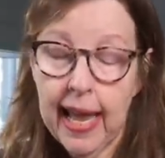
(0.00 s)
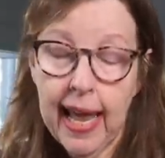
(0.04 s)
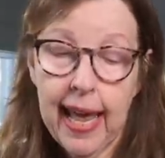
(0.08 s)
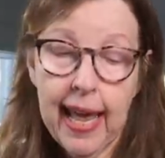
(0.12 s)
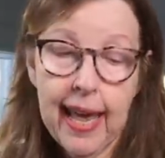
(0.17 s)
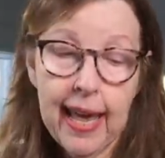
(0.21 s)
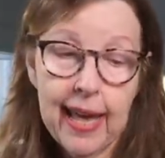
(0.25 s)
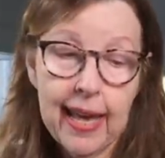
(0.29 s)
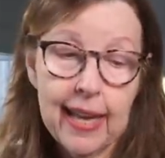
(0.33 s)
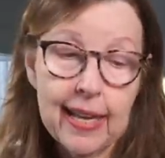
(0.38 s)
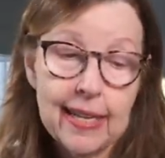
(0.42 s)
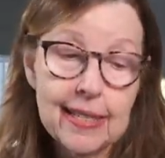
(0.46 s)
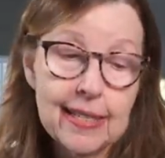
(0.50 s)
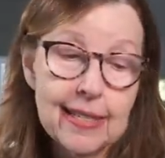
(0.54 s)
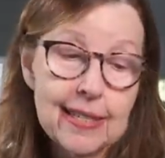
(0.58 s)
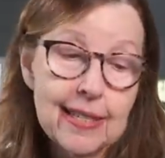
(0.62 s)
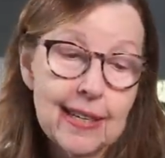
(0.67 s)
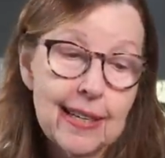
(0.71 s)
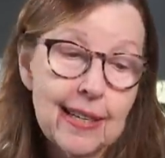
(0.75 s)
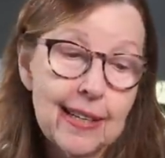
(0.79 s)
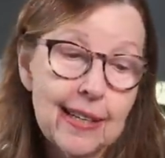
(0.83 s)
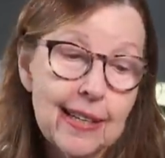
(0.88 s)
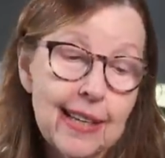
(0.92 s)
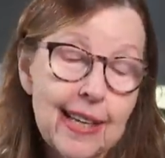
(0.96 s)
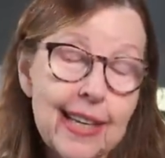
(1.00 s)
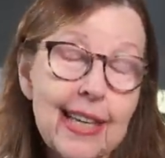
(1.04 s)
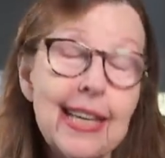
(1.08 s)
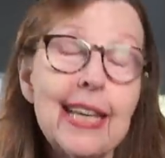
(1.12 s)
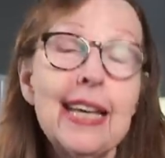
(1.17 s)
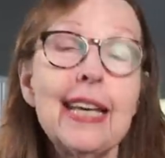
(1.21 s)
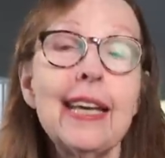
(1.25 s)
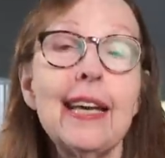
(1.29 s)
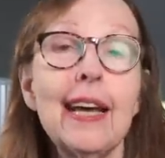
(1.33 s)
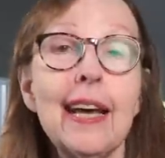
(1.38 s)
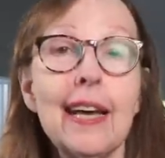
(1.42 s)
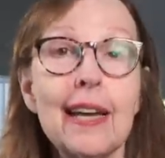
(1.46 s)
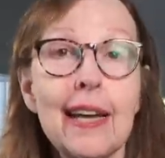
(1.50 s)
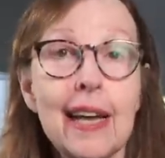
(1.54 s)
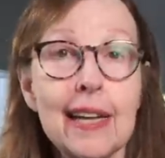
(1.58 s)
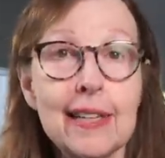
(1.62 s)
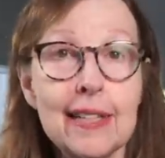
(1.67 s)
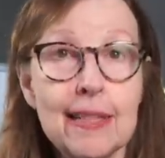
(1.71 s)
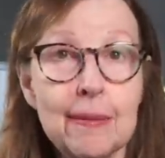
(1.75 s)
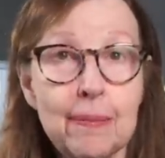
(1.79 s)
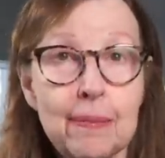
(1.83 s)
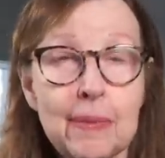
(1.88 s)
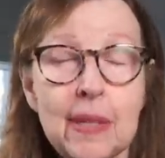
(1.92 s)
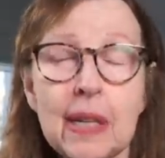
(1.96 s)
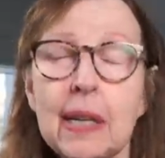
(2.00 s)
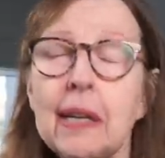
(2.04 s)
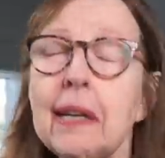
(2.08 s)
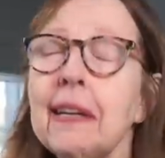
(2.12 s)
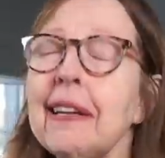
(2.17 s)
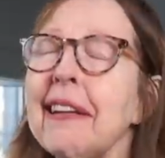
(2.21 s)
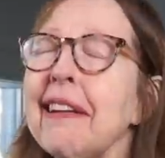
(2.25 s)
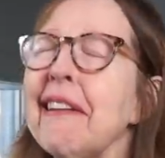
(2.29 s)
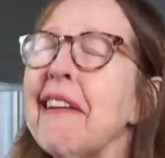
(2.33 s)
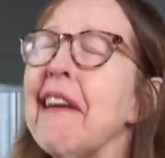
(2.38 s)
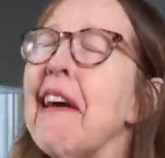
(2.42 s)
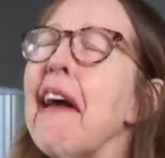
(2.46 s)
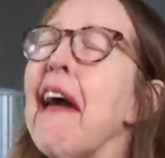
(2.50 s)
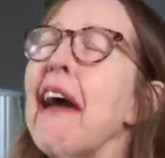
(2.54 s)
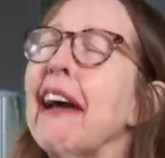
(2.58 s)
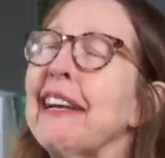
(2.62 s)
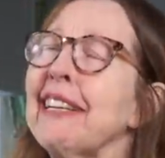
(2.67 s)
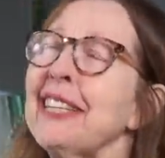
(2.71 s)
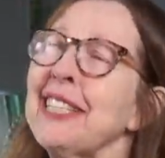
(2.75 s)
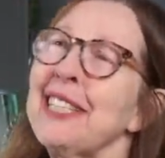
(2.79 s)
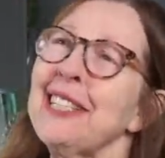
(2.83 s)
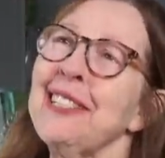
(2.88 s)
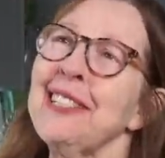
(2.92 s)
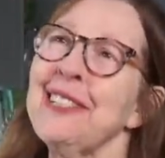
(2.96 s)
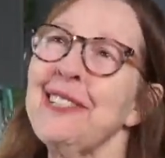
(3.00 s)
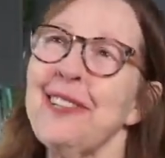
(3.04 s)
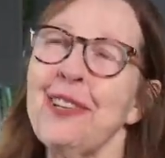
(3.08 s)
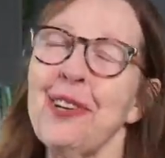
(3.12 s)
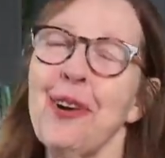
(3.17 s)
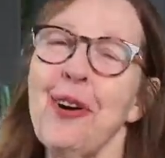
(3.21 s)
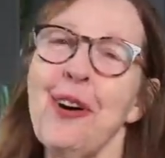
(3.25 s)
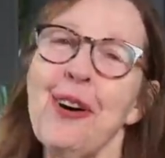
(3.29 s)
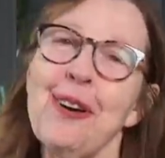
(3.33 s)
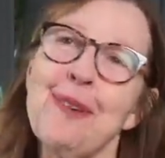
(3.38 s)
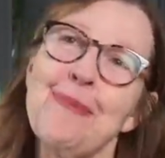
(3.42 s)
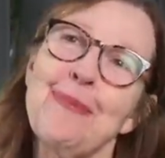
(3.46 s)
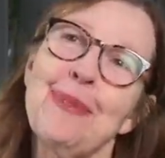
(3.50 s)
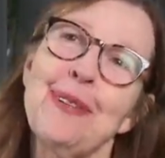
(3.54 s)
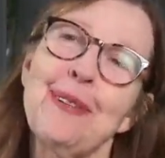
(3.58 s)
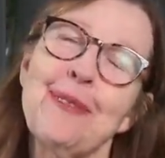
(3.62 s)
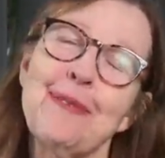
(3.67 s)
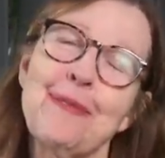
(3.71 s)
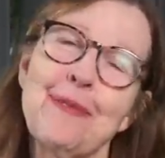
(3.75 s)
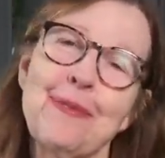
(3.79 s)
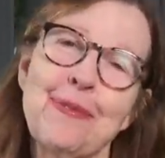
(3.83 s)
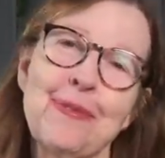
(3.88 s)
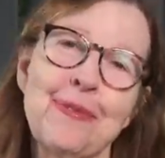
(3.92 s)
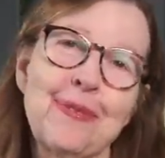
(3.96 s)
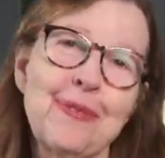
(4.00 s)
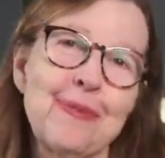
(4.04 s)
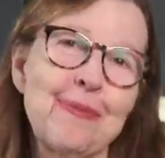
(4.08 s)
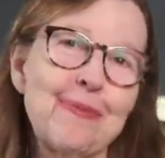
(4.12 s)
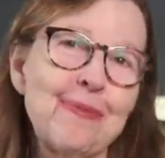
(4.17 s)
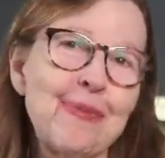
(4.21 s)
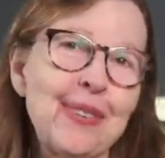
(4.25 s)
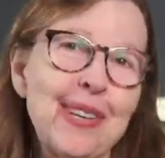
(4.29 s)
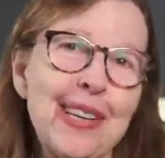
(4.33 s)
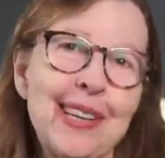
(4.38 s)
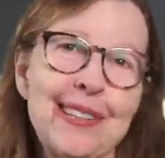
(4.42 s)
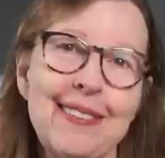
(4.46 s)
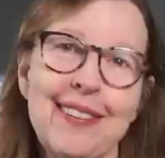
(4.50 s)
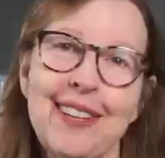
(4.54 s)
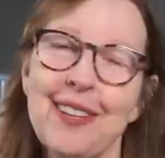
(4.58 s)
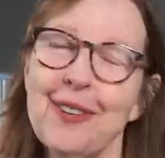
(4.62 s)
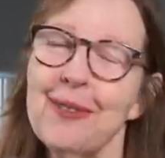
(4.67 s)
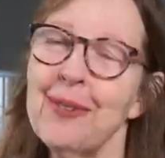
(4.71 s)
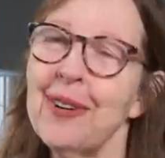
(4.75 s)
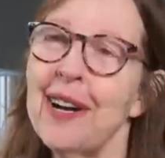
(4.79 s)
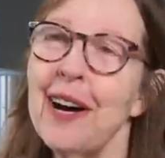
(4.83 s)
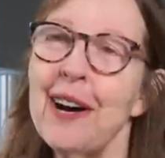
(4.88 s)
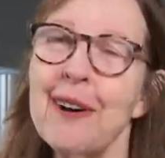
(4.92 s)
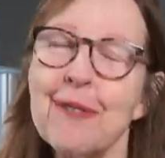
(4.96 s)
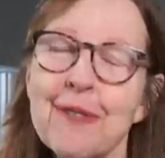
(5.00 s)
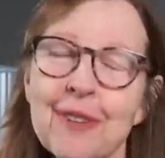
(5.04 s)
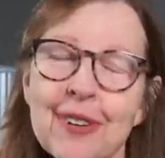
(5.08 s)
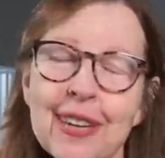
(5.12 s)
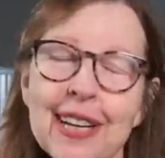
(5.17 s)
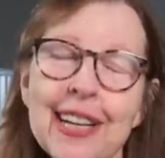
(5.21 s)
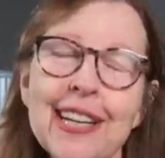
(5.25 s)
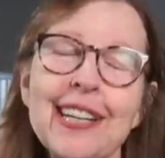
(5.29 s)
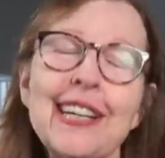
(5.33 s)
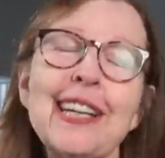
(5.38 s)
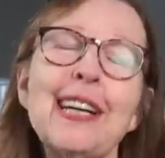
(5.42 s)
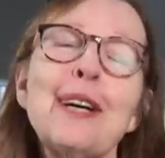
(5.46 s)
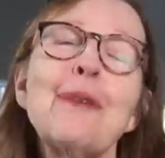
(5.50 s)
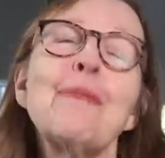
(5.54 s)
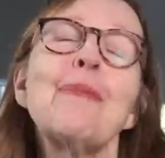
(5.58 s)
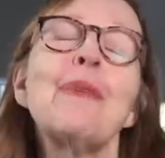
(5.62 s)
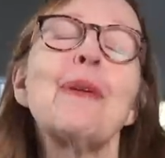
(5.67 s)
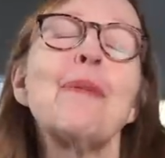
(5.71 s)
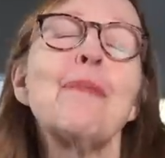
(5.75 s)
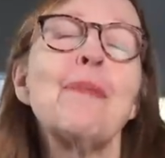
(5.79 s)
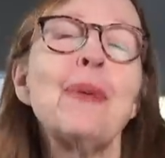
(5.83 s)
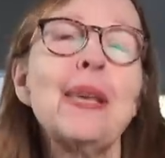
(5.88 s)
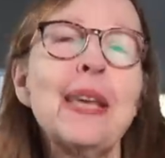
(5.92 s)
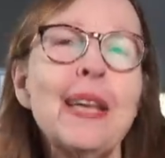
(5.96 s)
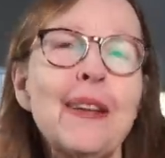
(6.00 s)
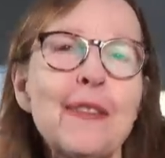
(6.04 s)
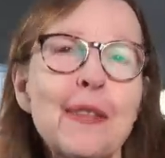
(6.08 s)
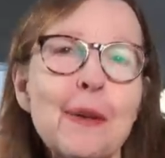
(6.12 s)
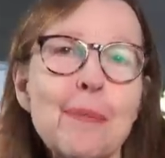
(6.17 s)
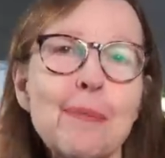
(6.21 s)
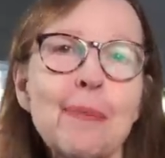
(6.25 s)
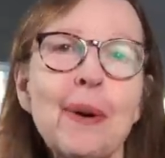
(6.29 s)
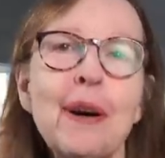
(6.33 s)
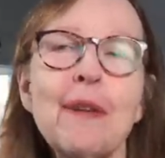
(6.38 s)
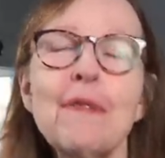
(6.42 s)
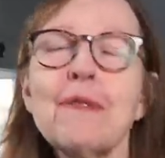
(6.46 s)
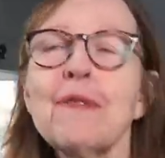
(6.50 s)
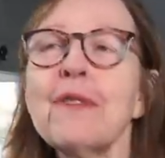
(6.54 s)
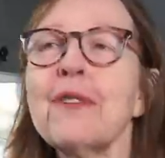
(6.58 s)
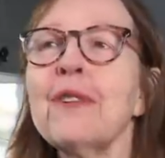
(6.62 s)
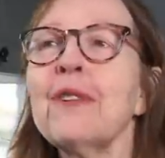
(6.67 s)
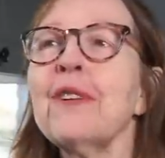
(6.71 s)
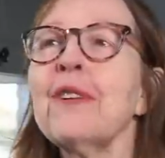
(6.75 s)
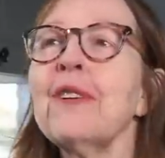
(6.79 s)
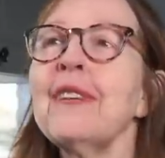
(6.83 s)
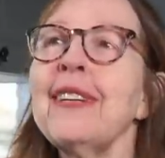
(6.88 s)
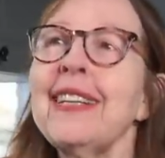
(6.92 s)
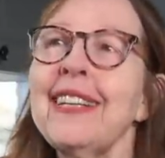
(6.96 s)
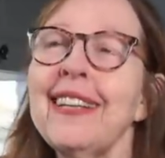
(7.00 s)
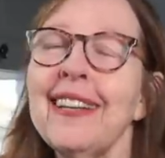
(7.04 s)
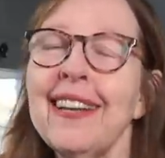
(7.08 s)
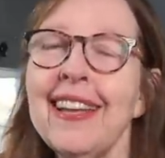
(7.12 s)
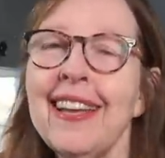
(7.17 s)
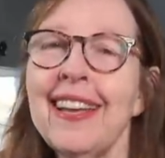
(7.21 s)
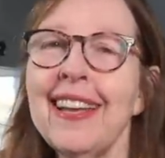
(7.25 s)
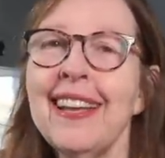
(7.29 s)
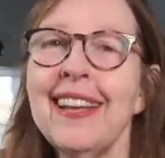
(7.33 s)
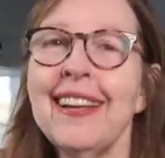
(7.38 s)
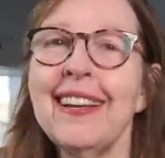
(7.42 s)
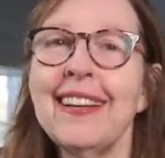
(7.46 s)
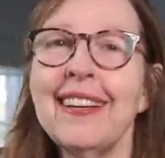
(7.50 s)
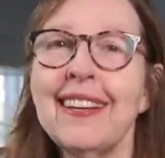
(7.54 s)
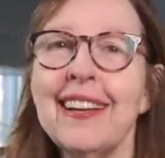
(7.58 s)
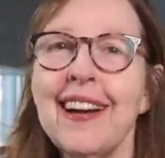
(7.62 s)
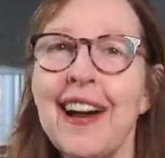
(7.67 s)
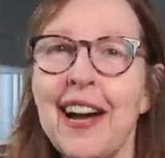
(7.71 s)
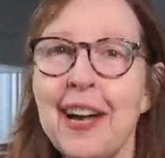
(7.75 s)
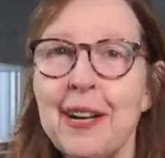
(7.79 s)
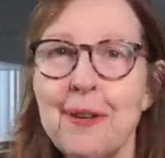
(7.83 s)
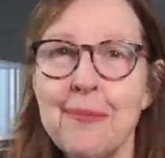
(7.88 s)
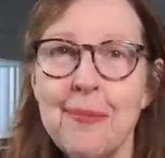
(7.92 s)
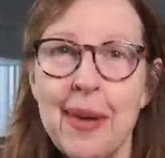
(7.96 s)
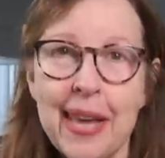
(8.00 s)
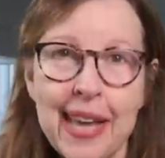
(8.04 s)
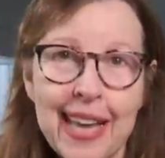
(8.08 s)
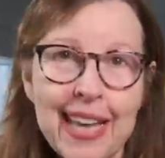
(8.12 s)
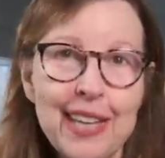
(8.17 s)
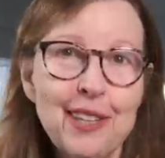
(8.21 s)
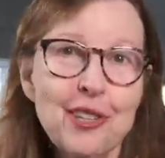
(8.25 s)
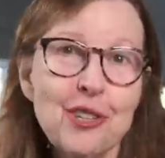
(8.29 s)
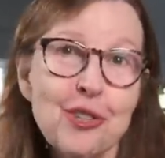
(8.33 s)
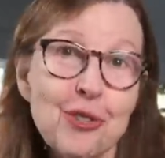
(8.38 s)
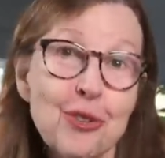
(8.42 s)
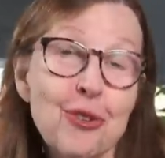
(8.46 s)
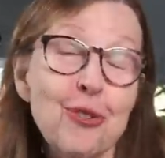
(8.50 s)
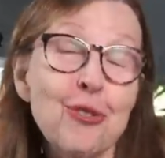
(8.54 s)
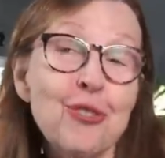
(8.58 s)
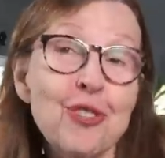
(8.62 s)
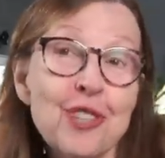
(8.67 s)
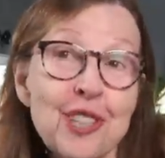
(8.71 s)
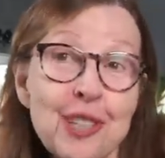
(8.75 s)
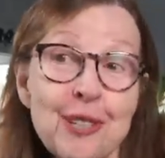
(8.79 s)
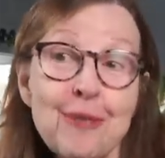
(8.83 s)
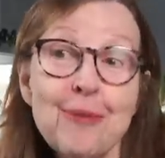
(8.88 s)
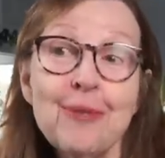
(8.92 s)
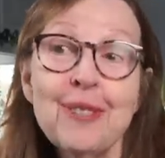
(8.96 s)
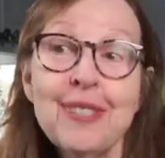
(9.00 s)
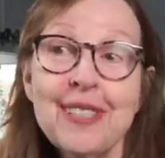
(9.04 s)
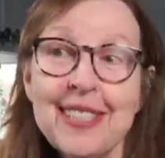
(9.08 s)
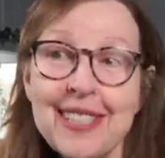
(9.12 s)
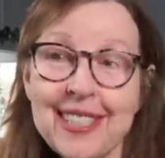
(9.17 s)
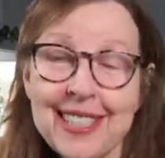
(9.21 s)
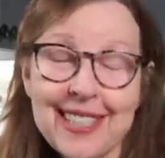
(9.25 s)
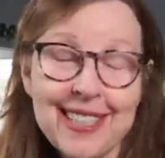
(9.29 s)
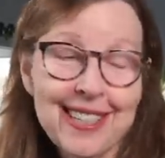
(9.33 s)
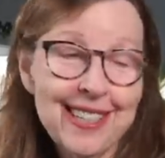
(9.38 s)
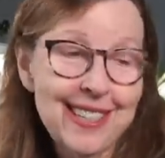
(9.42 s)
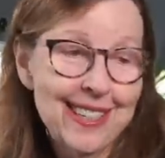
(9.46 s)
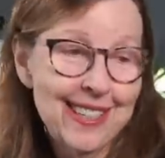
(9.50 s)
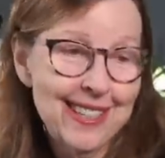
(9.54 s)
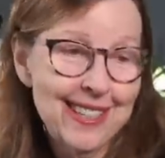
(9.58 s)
and uh, he had done an excellent job of you know covering up and being the buffer and kind of making sure she was